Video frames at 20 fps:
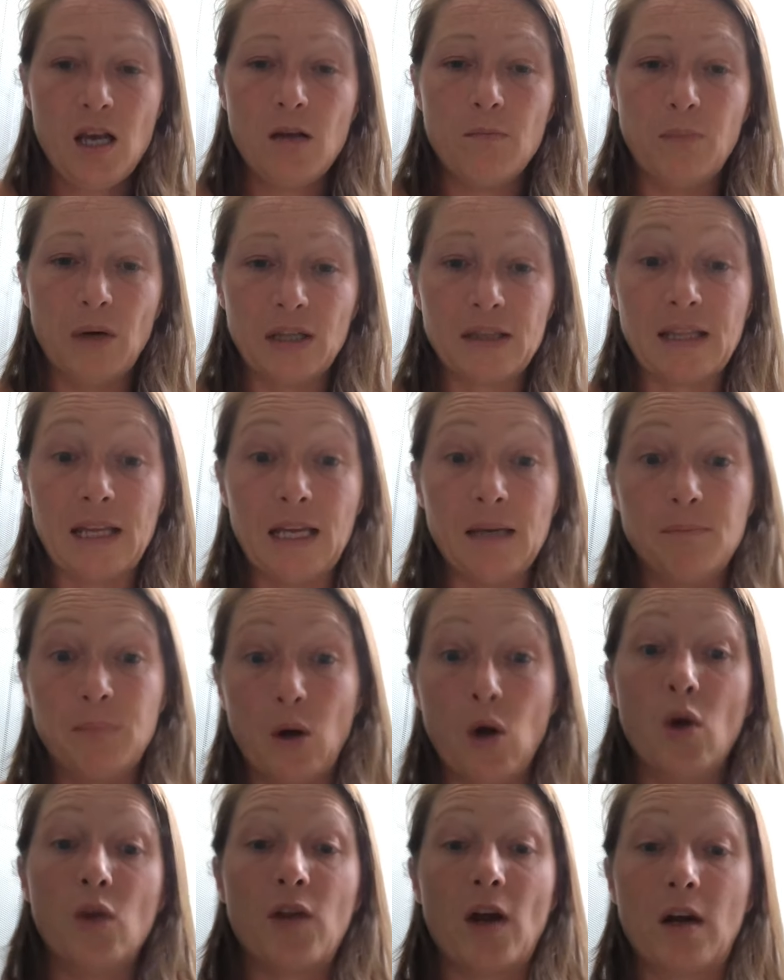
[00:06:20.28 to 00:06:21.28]
But they
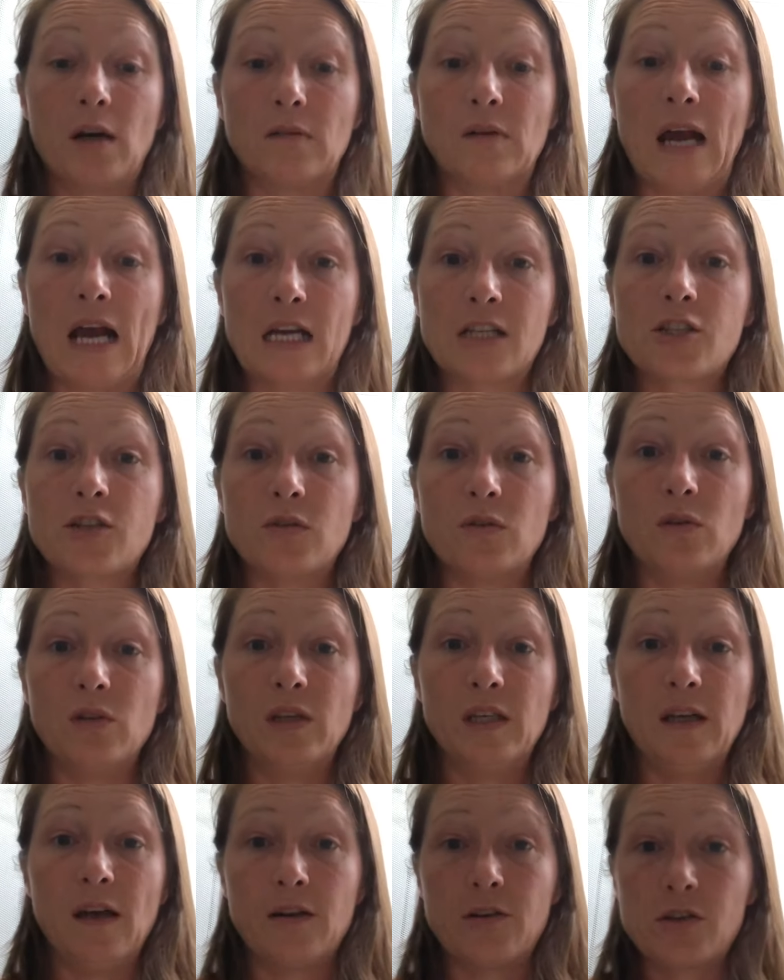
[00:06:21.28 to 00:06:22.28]
both are rational
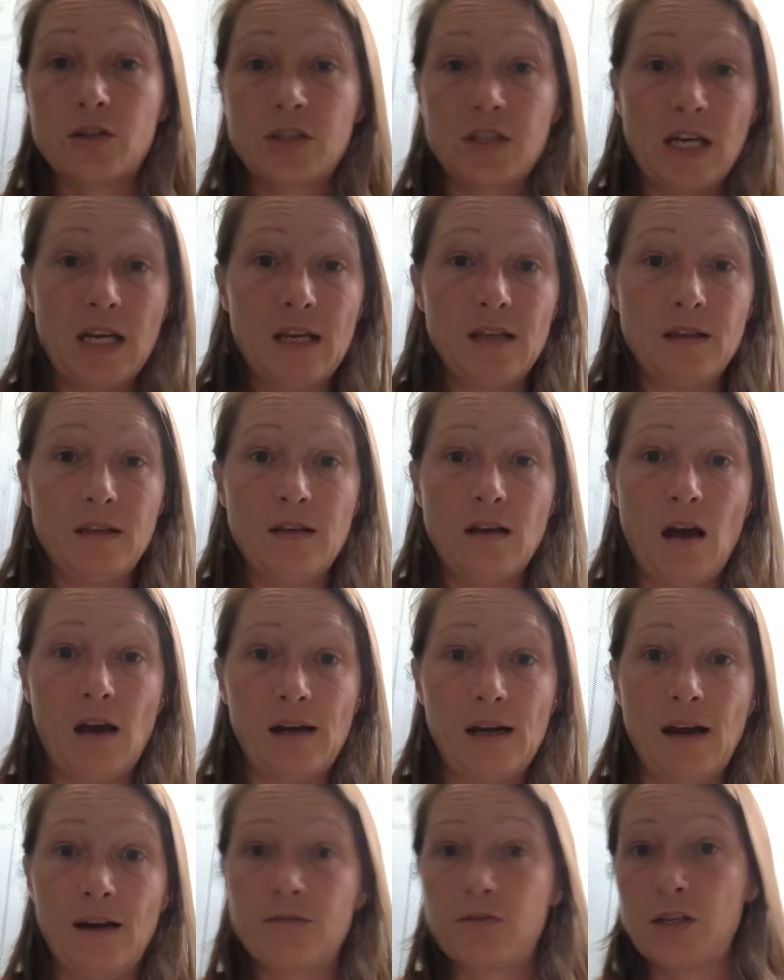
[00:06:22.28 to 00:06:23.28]
and understand that
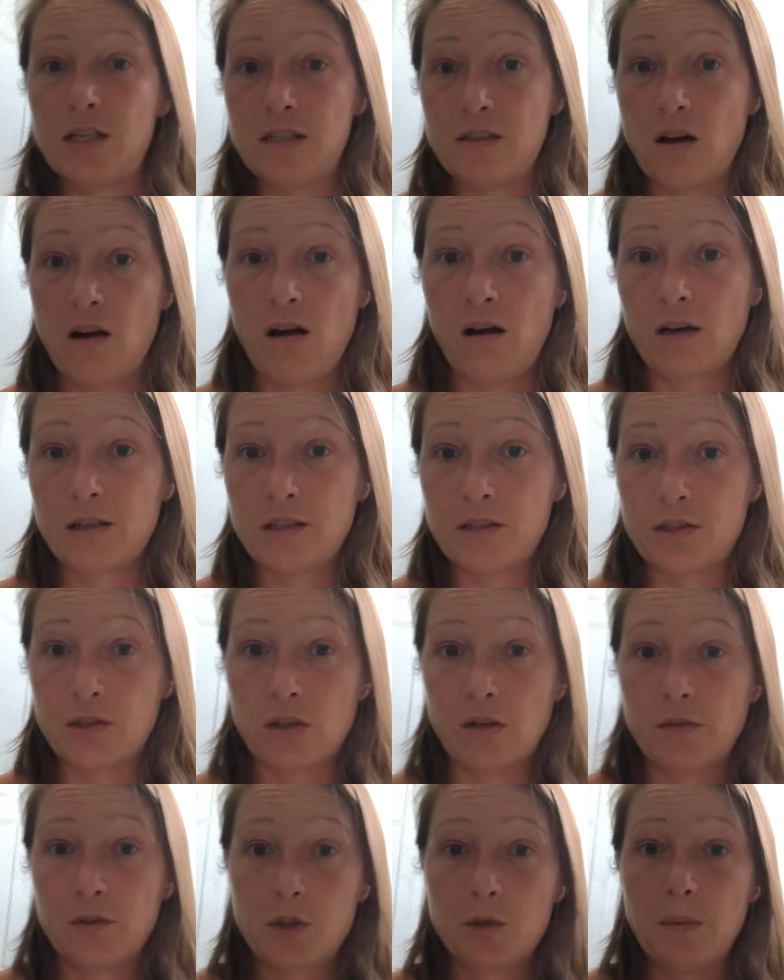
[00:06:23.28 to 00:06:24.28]
not every dog
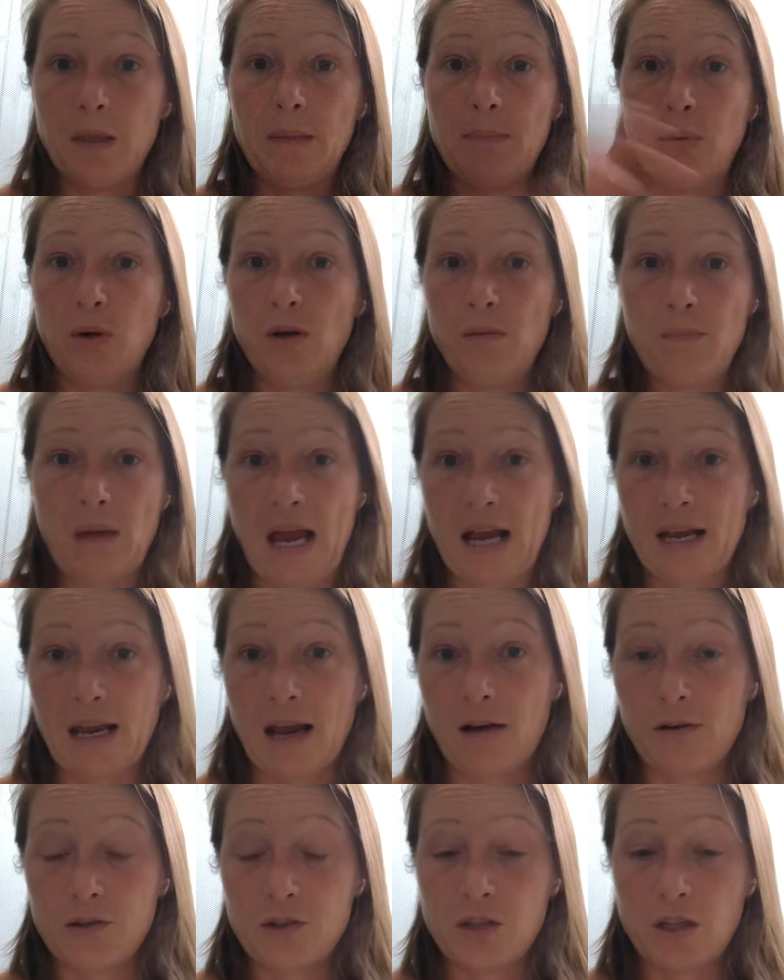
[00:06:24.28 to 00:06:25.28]
deserves to be put back
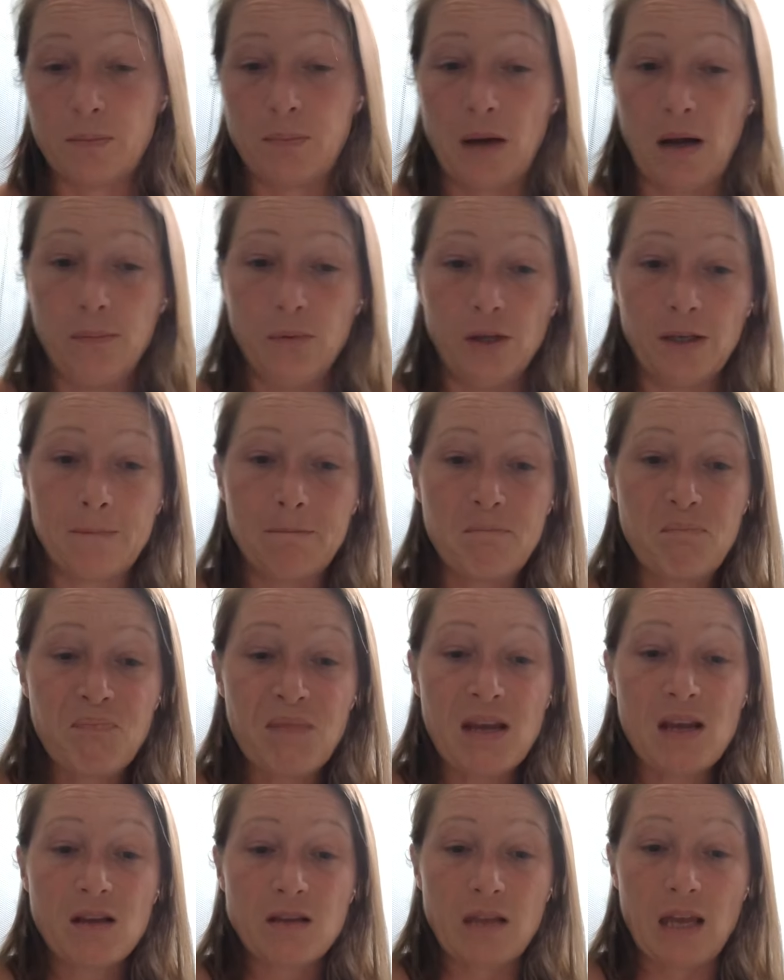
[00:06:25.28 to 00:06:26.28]
out into the public.
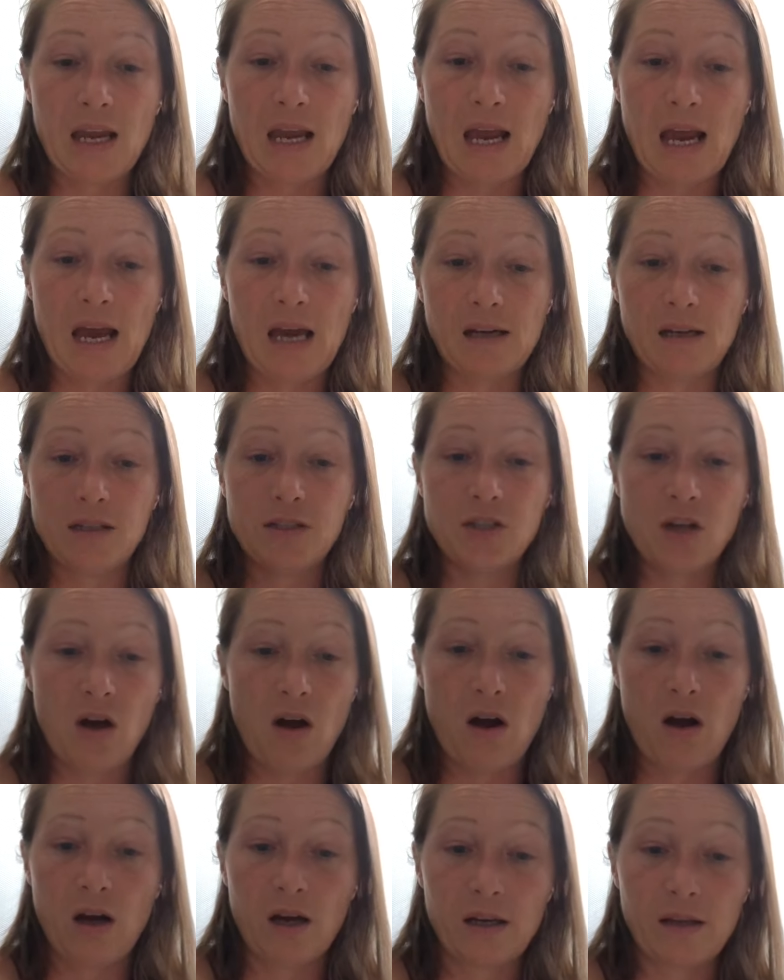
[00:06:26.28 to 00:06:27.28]
They had a
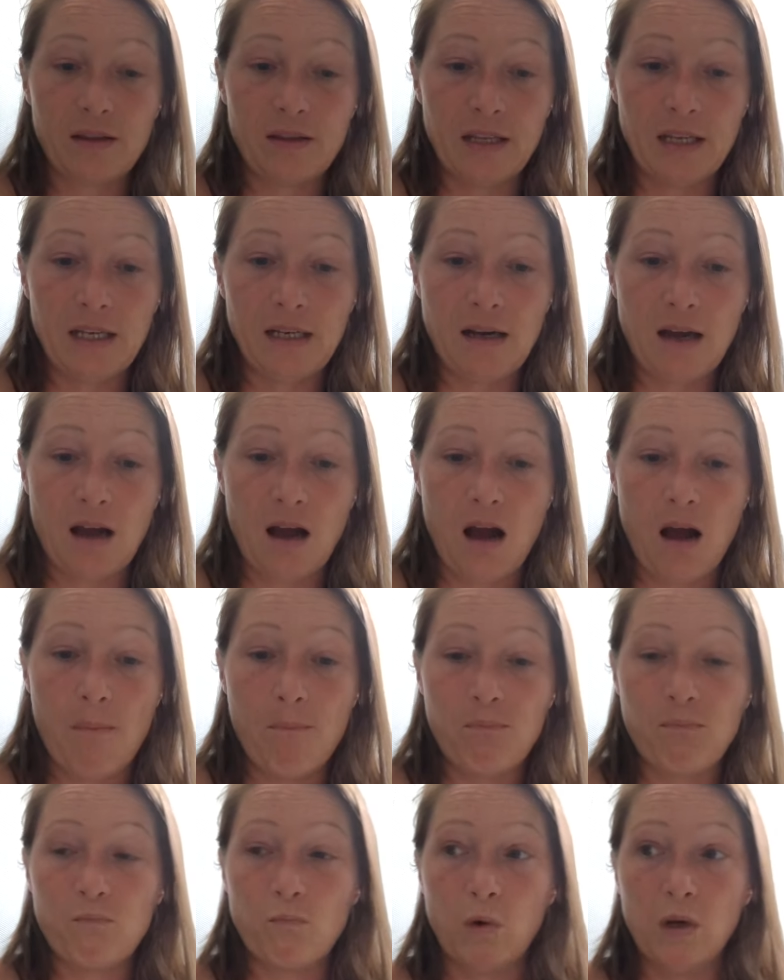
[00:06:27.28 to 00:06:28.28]
dog that
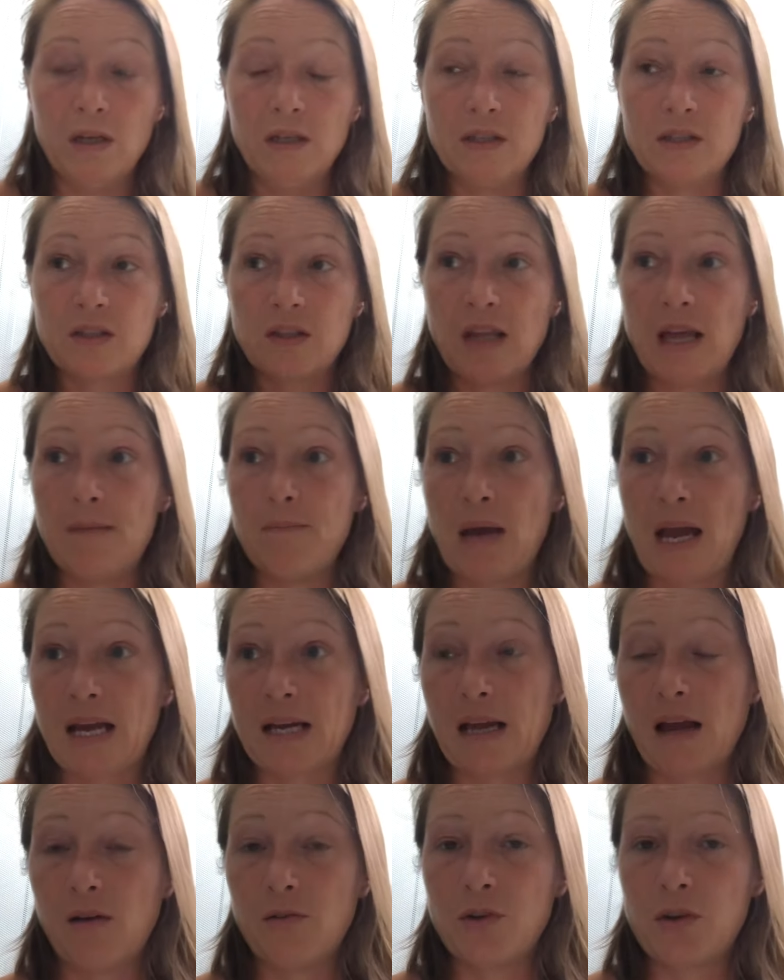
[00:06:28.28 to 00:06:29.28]
um, was let
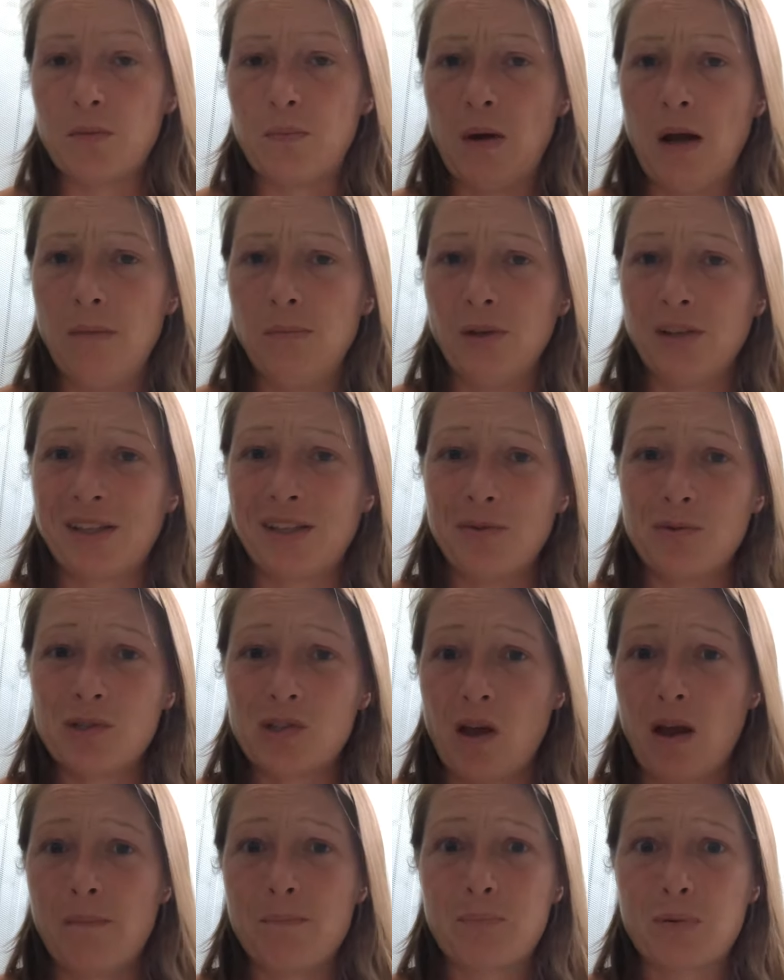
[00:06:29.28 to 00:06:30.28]
back out into the public that was
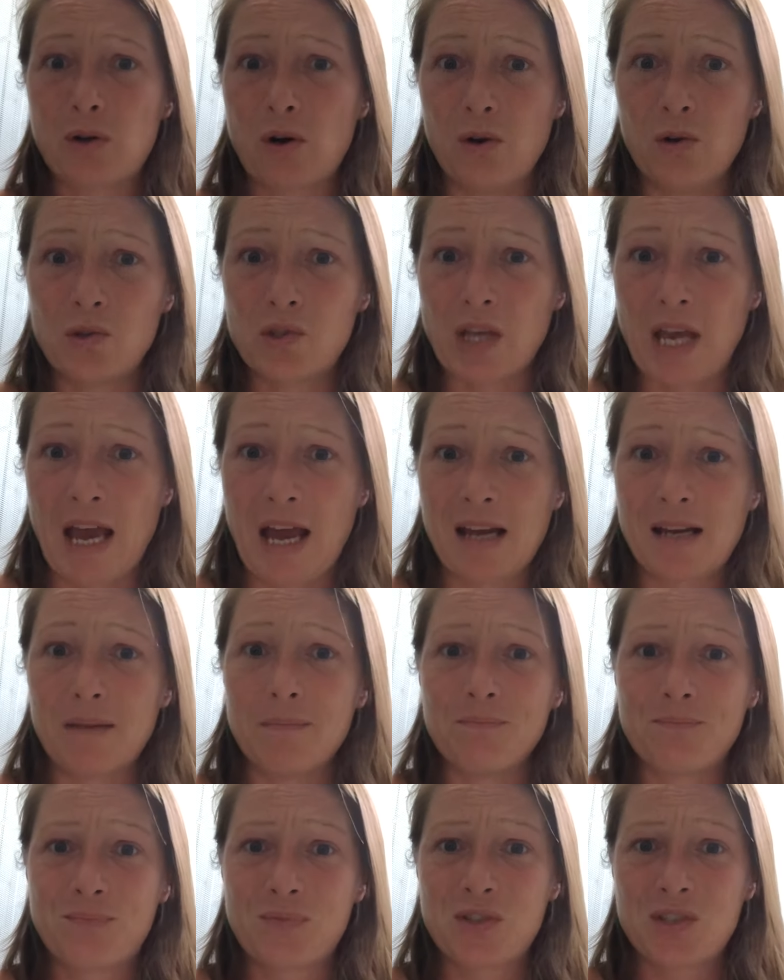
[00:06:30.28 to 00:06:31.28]
on Prozac.
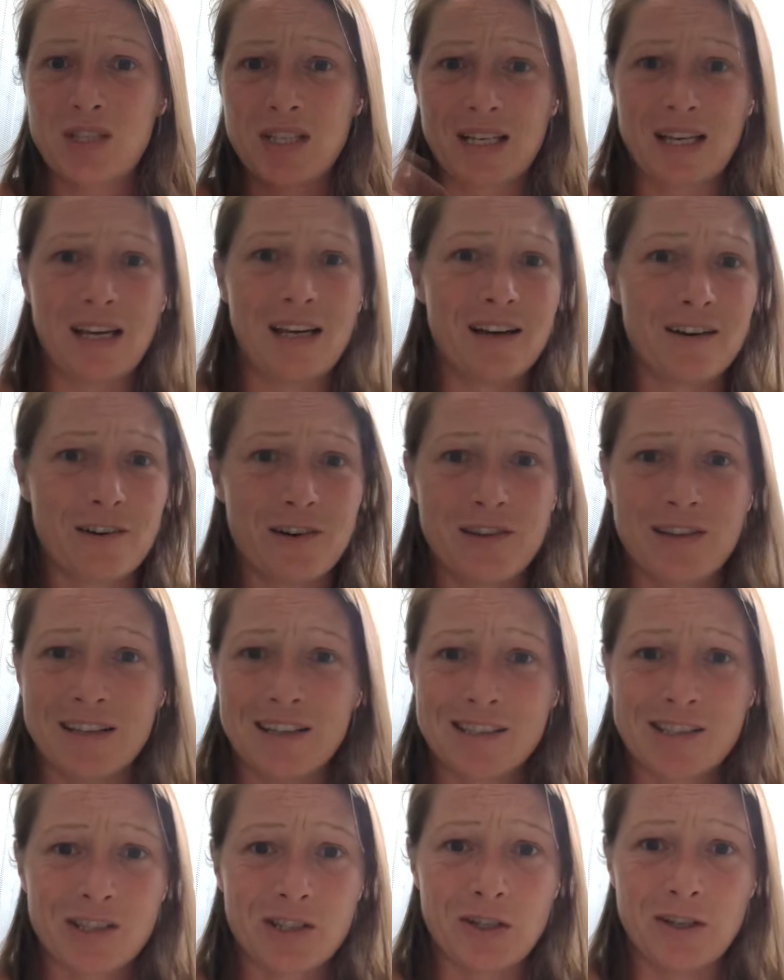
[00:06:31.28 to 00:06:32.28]
I'm sick of hearing
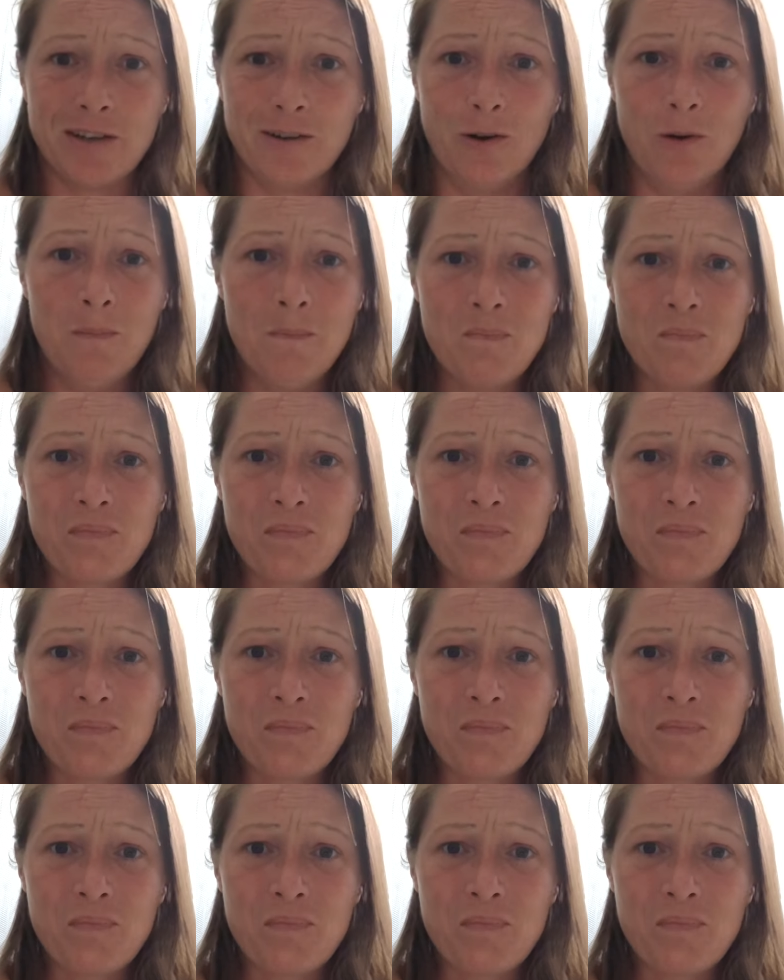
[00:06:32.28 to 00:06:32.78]
this too.